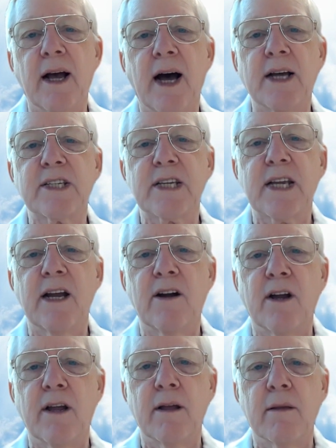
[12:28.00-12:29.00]
us
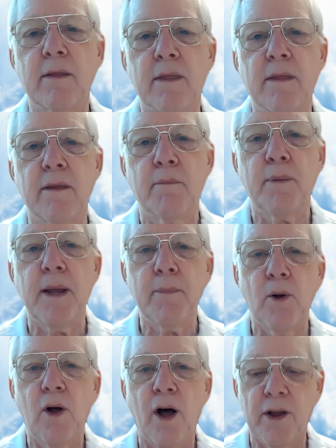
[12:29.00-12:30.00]
carrying the
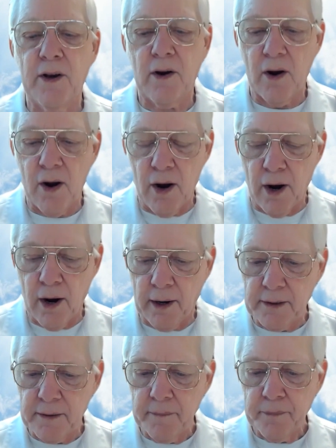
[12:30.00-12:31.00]
people on our
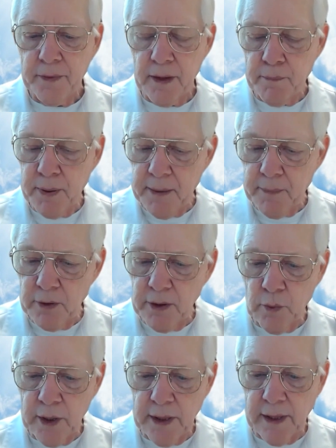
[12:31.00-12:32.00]
heart, the people that
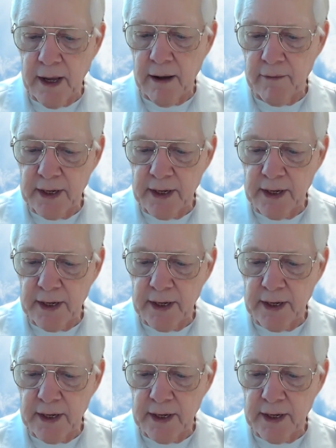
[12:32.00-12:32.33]
we love.